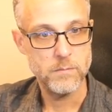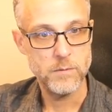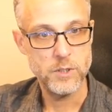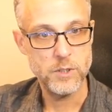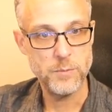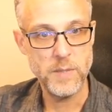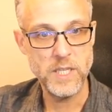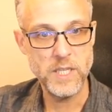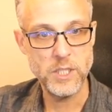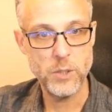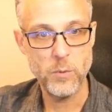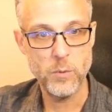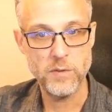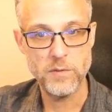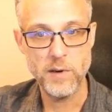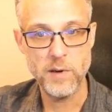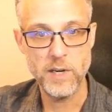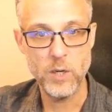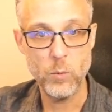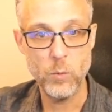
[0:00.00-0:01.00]
speaks to a
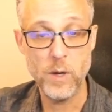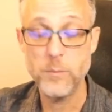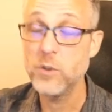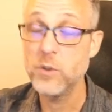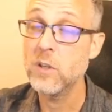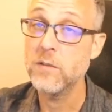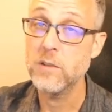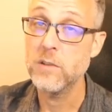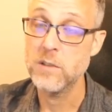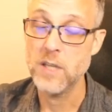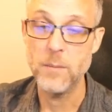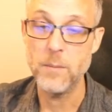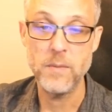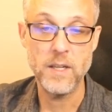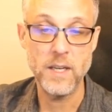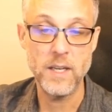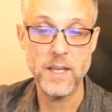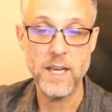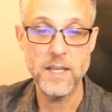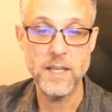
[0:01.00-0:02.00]
front-end web server,
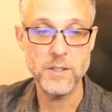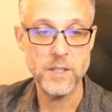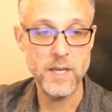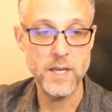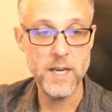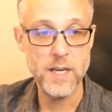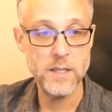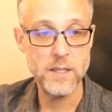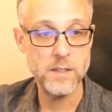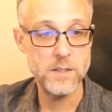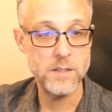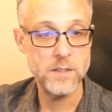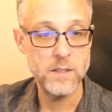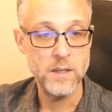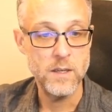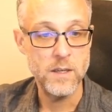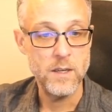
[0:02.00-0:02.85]
something like Nginx.